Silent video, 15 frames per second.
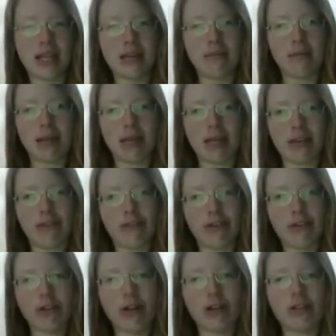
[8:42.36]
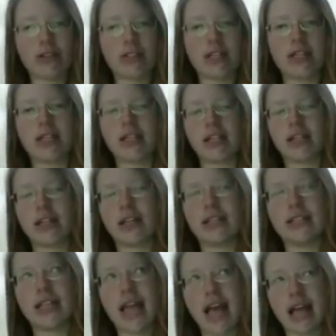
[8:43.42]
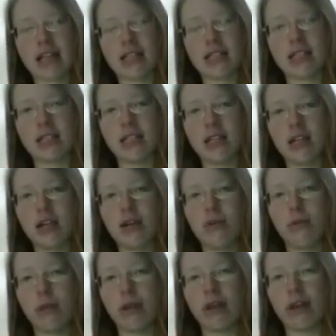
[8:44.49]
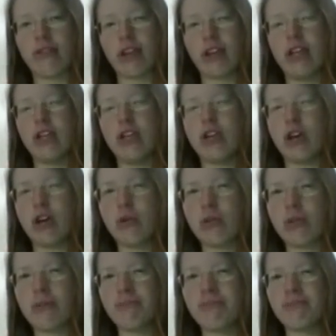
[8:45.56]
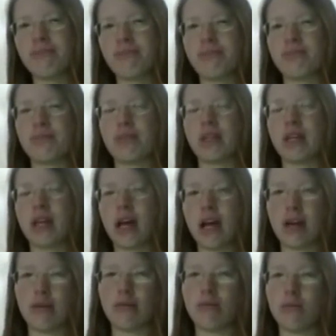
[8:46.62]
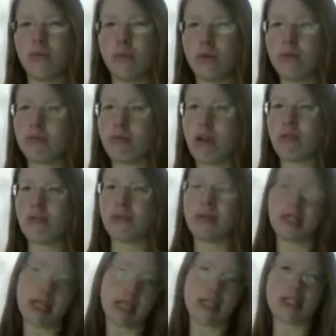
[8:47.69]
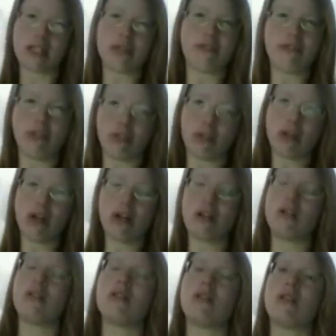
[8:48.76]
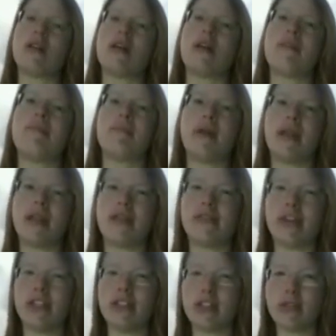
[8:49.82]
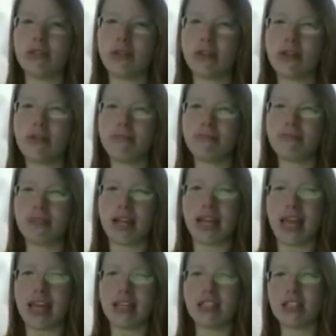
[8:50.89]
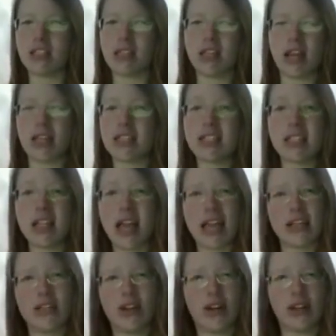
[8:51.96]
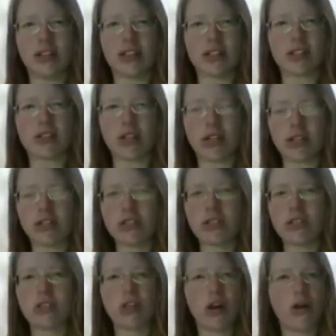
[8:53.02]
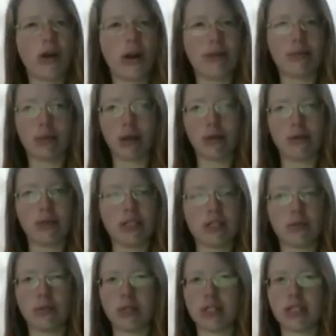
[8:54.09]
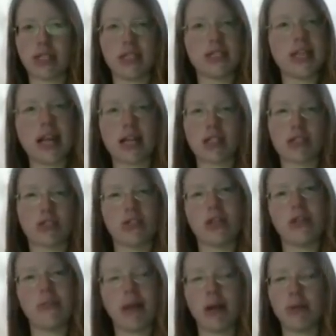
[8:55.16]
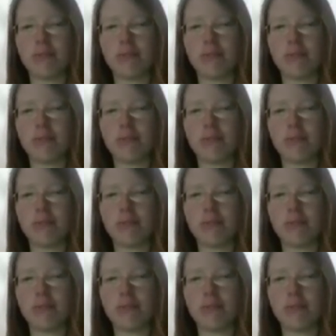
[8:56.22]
Making a phone call or sending a text? Well, if I know them, I would probably tend to say phone call, but if I don't know them, I still hate talking to strangers, so I'd probably just want to send a text or an email.